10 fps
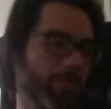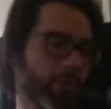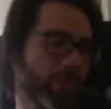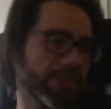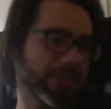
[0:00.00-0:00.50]

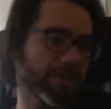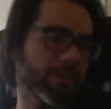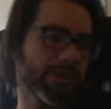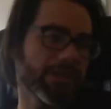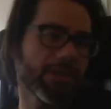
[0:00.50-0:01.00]
pool doesn't
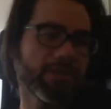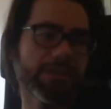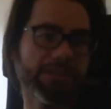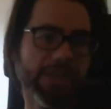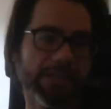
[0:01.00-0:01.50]
work though,
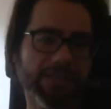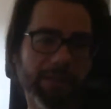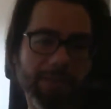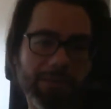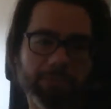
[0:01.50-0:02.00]
because like
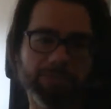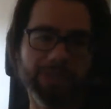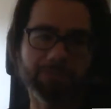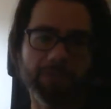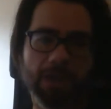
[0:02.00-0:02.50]
some
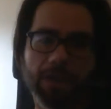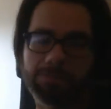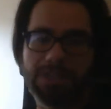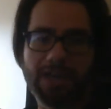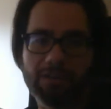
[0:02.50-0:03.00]

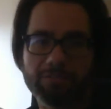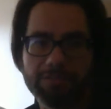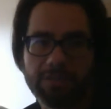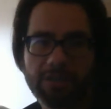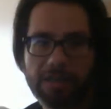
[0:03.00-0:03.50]
hubs
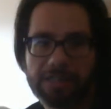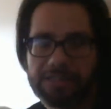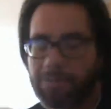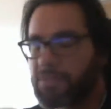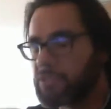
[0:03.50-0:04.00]
have
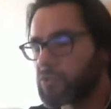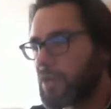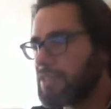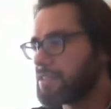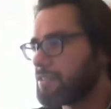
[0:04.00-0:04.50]
acceptance
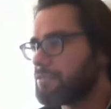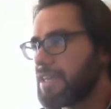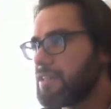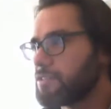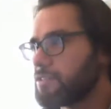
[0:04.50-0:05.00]
rates of
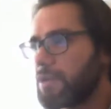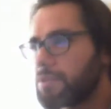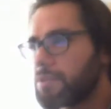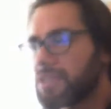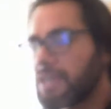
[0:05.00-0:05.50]

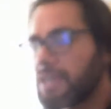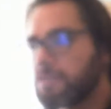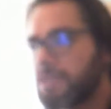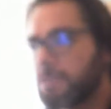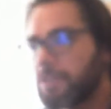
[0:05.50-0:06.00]
10-20%
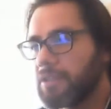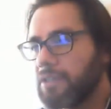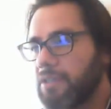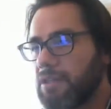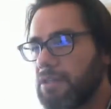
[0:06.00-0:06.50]
typically,
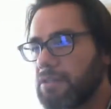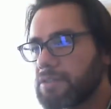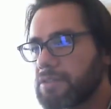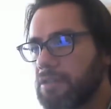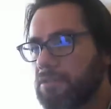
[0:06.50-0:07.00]

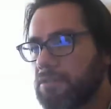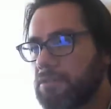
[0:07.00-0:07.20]
so.